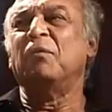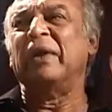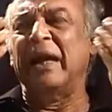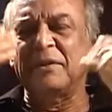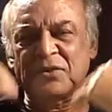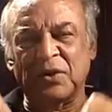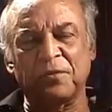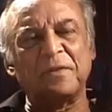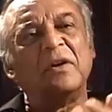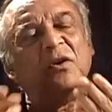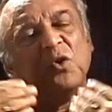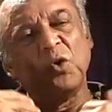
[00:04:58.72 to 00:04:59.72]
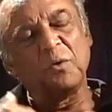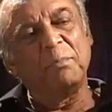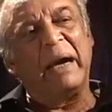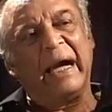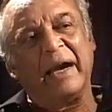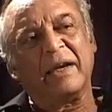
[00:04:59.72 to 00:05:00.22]
When I sort of, you know, look
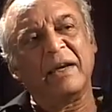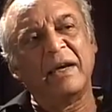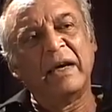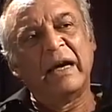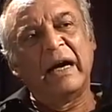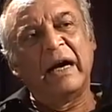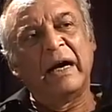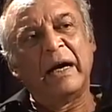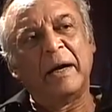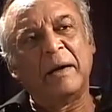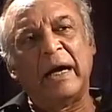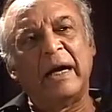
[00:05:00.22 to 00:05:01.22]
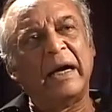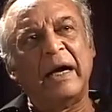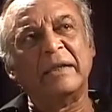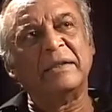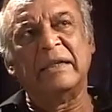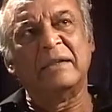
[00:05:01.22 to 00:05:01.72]
back, uh, I,
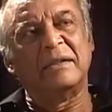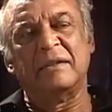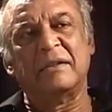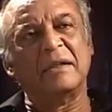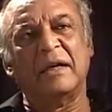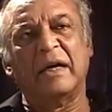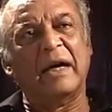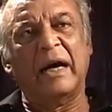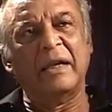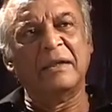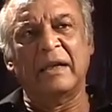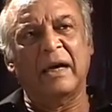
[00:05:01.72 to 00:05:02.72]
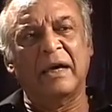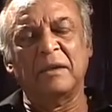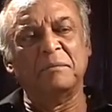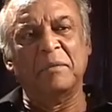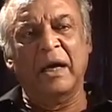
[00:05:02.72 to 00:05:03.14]
I, did uh, un, un,